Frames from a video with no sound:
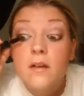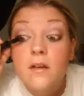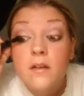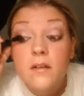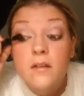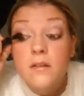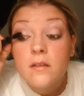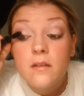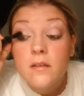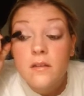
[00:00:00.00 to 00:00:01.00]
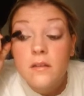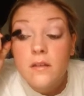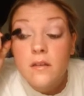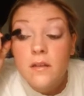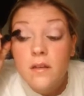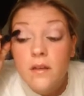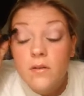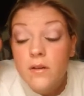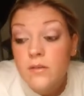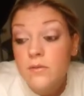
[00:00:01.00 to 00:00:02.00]
It
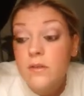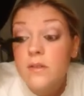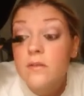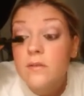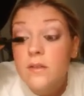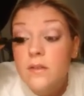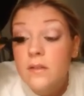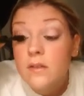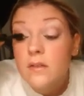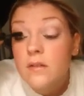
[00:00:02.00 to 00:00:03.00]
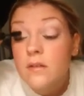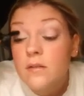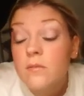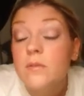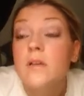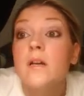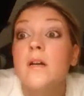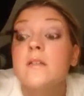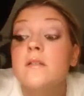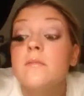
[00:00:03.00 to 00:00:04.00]
was really, really good. Oops, I
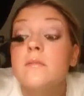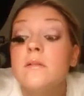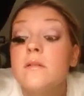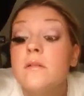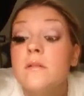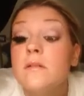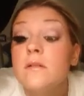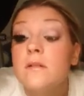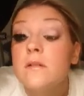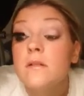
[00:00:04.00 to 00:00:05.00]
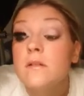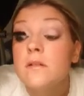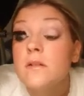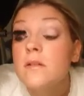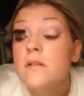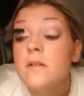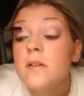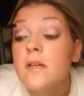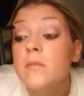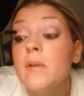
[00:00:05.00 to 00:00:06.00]
got some. I'm gonna tilt your
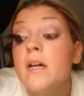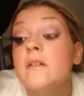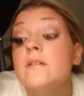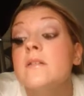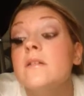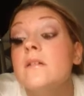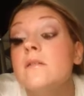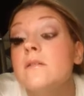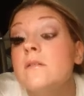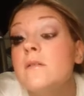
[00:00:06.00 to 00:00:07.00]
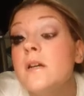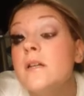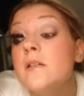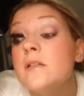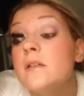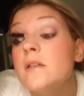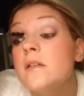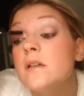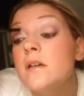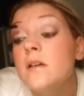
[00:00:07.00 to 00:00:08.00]
head back so that you don't do what I just did.
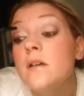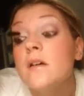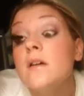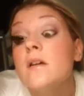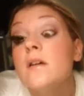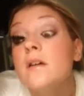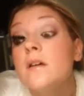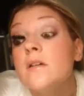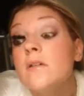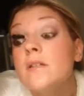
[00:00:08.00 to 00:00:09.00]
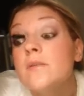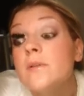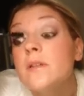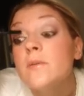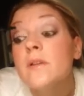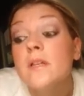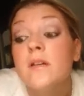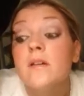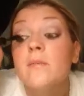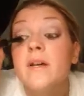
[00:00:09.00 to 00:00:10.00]
It was really, really
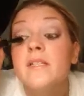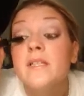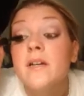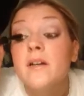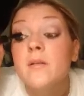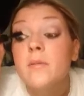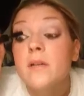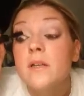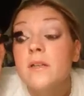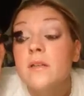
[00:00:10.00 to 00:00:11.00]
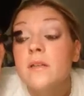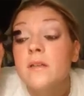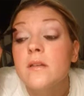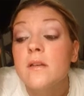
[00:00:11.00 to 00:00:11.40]
good mascara, but it's